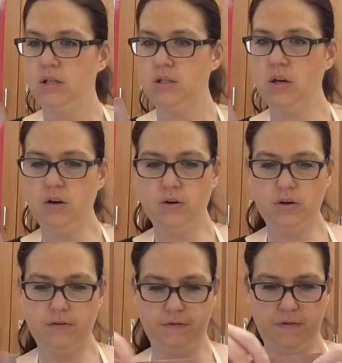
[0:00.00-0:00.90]

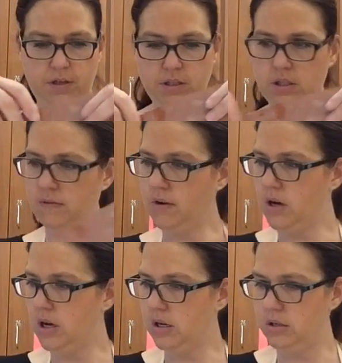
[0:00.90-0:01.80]
So first of
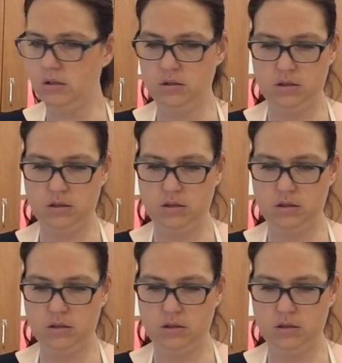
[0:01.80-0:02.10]
all,